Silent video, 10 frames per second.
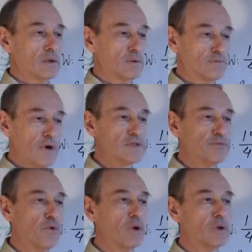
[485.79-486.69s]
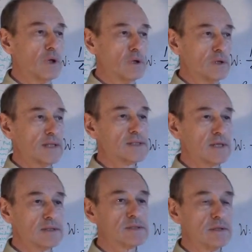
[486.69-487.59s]
first of all, let's
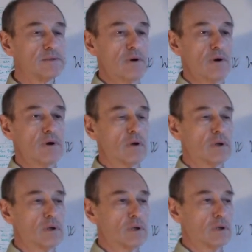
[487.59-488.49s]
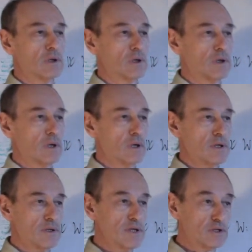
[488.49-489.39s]
consider
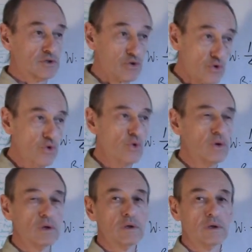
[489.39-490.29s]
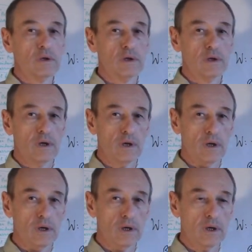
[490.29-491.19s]
the true
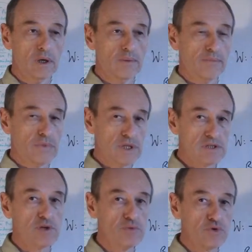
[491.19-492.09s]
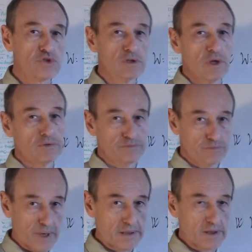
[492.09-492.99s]
uh, distribution of
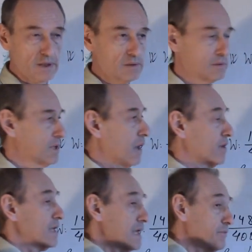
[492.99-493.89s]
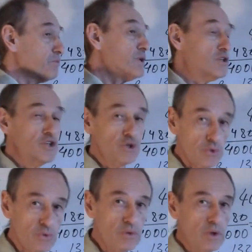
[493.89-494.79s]
beta. Now, if we
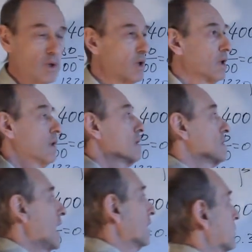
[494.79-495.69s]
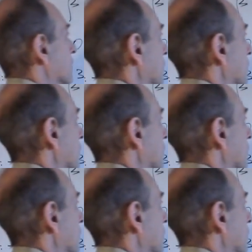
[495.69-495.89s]
knew that